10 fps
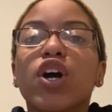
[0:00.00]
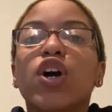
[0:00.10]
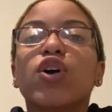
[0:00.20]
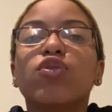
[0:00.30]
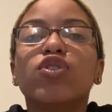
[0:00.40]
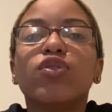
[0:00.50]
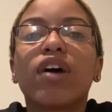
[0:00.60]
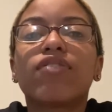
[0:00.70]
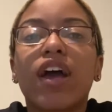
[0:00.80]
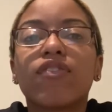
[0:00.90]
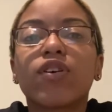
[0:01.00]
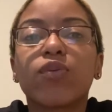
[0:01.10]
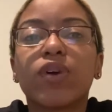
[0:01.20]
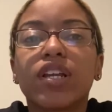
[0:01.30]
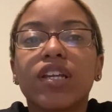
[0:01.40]
who you have ever
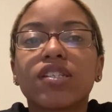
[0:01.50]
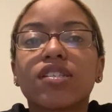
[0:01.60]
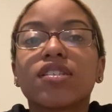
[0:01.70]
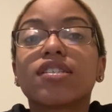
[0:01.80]
witnessed